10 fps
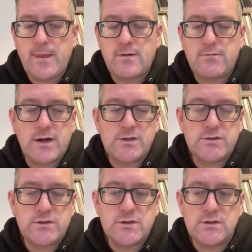that
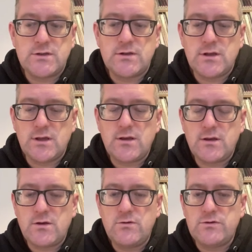reaction, it
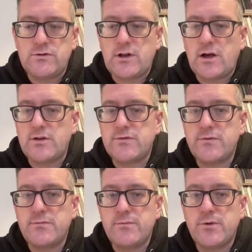oozed class
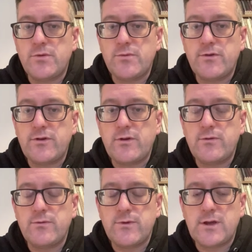from Bournemouth. So
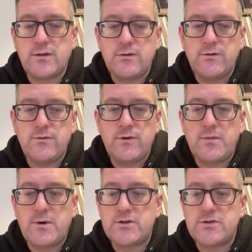thank you
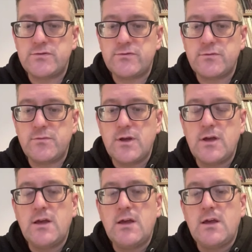very much from
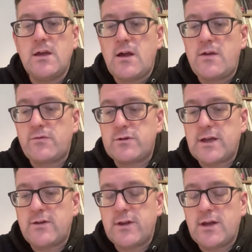everyone
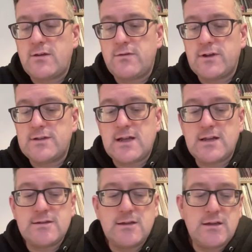down there at the
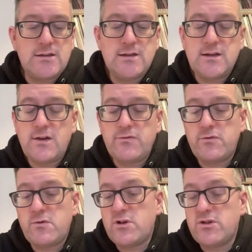Vitality, and indeed
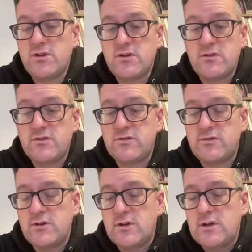everyone that
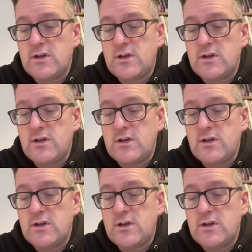has,